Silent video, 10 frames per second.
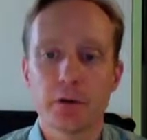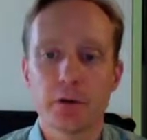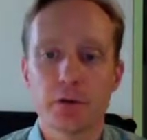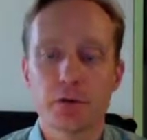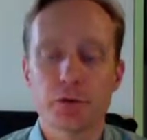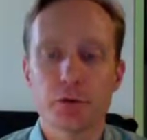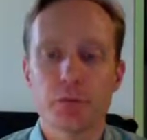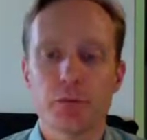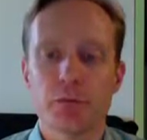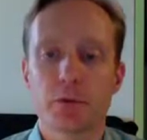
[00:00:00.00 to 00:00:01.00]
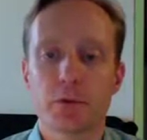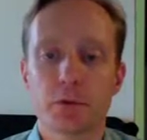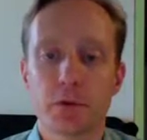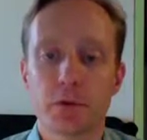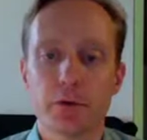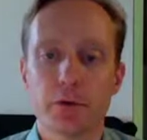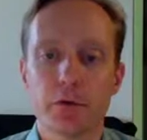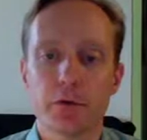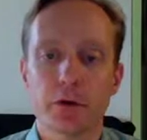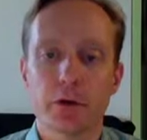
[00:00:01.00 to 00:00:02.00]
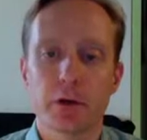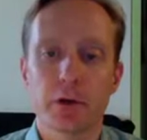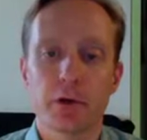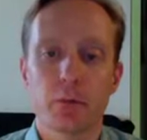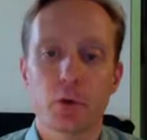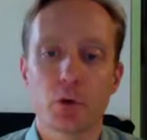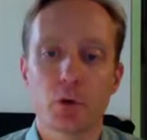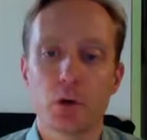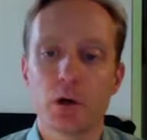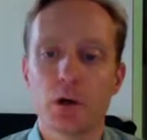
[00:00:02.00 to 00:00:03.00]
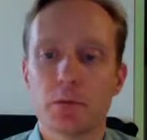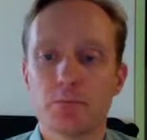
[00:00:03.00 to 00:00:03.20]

you should consider is an immoral law.